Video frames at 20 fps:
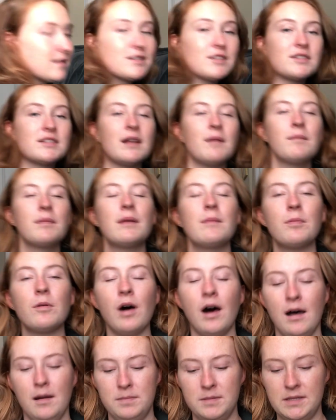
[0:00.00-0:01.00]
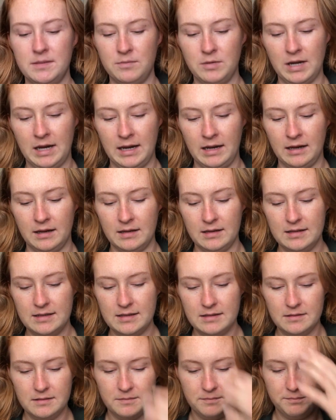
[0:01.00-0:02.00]
so some people opt to bring
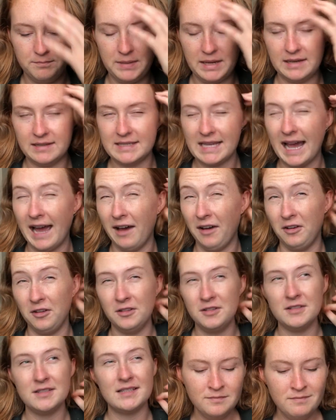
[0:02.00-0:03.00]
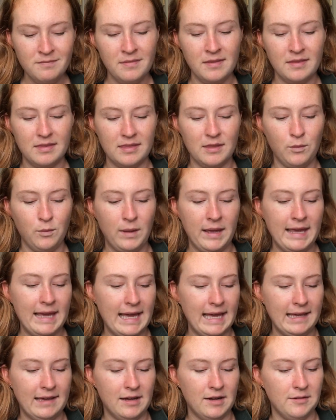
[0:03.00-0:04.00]
big towels. The way
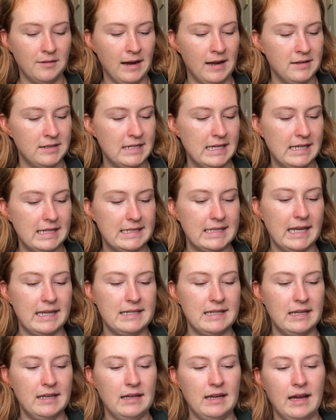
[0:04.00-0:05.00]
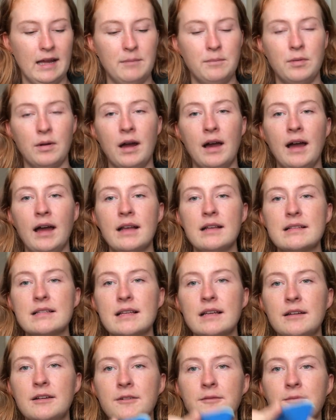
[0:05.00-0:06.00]
I got around it is I brought, let's